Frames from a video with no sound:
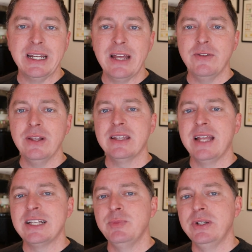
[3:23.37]
And I feel like
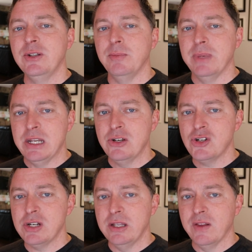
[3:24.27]
that's been
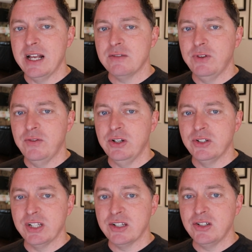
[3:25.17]
diminished in the last 50 or
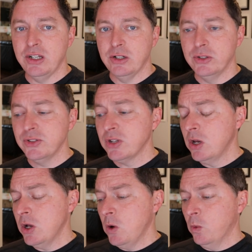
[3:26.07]
60 years.
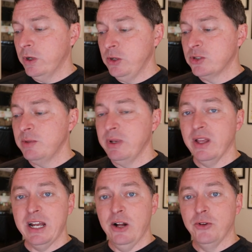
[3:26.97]
Where it used to be
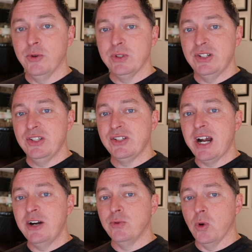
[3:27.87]
like elder was a
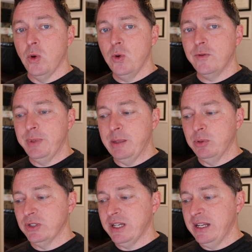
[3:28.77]
desired role for
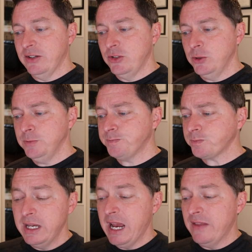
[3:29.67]
people to get into,
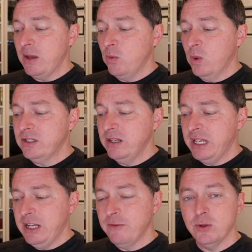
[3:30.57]
and they
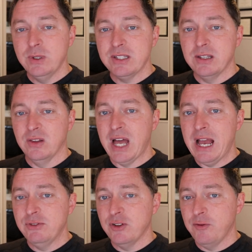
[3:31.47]
wanted influence in the
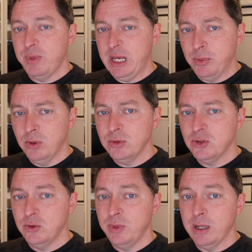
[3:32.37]
lives of people
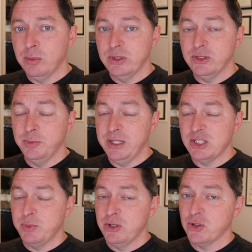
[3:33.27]
to be able to be a
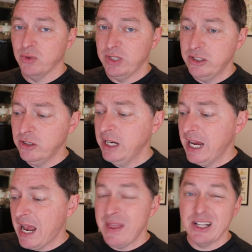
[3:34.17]
spiritual leader,
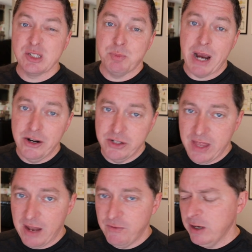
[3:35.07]
and they aspired to
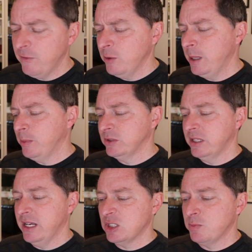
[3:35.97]
that. Very few people
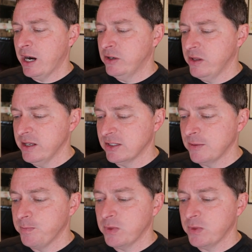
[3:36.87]
today aspire to this